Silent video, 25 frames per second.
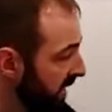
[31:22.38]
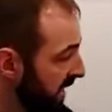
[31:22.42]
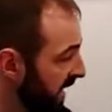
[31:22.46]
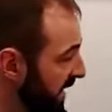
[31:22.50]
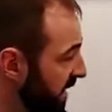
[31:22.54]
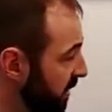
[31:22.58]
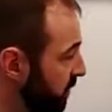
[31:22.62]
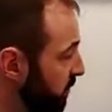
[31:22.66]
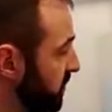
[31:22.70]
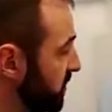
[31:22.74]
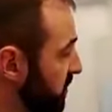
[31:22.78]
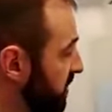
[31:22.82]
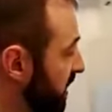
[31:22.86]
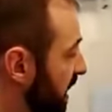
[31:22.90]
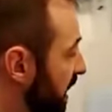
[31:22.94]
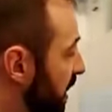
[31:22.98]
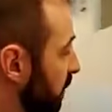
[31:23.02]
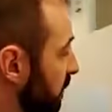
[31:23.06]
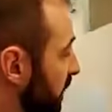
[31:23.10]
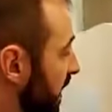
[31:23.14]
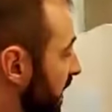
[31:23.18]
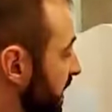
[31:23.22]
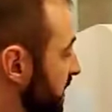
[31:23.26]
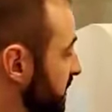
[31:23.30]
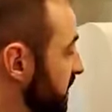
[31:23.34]
mechanical
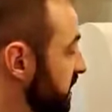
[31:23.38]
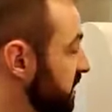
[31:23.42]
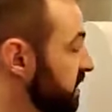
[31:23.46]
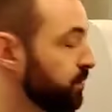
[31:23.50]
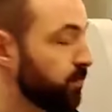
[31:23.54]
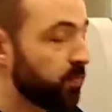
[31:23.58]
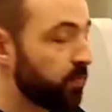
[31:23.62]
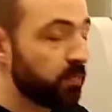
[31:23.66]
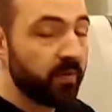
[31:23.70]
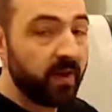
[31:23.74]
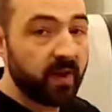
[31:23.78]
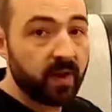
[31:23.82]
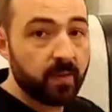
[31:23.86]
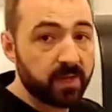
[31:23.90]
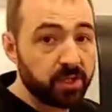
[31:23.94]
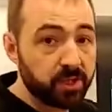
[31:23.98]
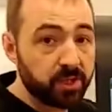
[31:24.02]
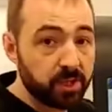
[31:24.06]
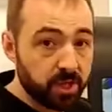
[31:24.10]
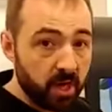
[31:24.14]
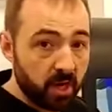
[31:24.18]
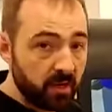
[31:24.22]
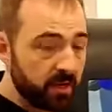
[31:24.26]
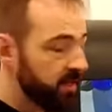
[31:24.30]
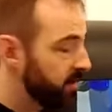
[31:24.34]
style vices provided by
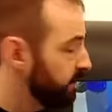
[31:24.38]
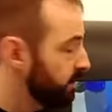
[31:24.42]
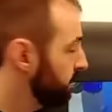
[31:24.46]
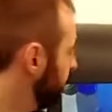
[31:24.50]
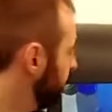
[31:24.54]
Shunk,